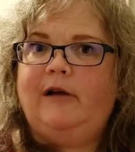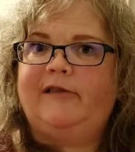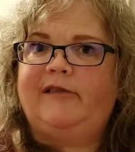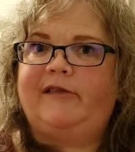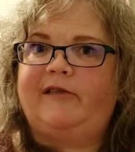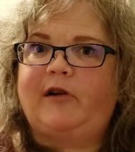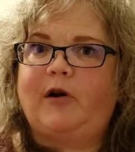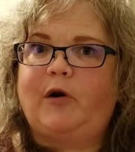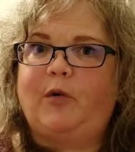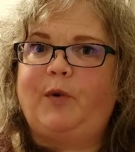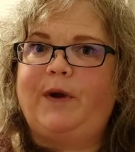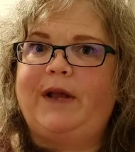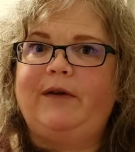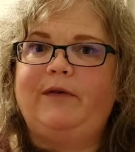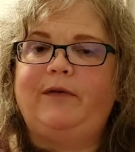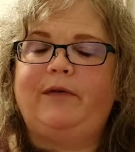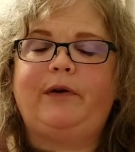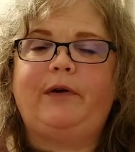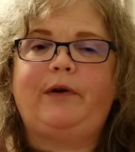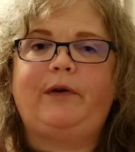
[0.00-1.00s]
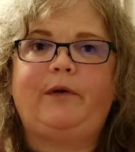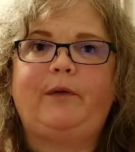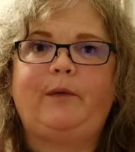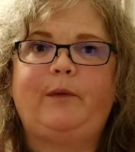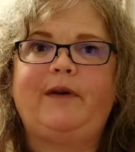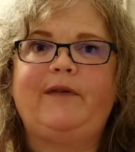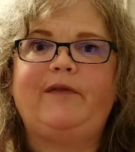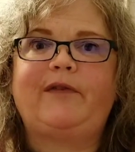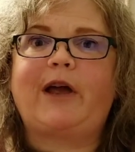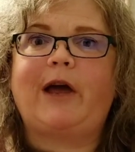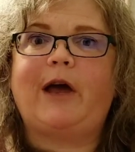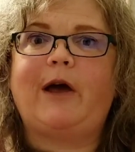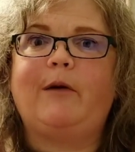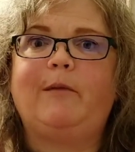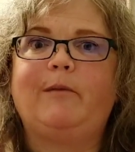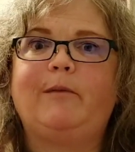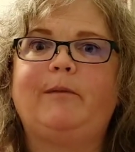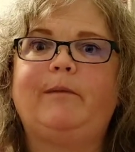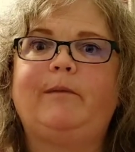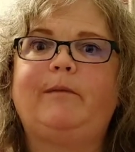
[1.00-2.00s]
So we've
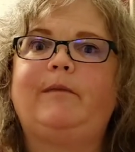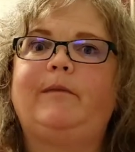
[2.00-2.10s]
come